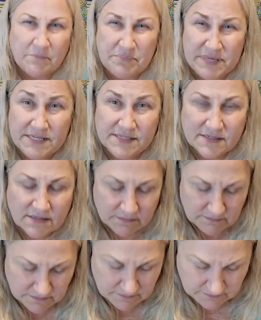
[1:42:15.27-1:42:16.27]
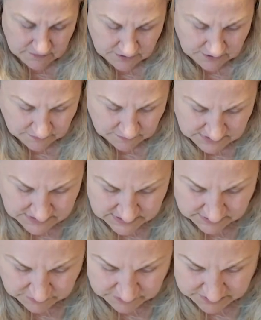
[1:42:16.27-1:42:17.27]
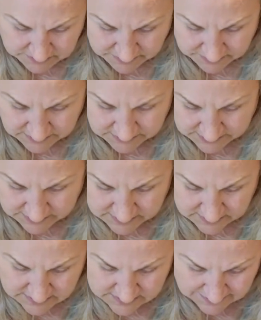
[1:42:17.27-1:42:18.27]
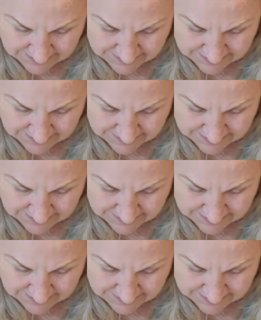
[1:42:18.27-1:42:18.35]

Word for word: a bisque, you know, Misty wouldn't really like this.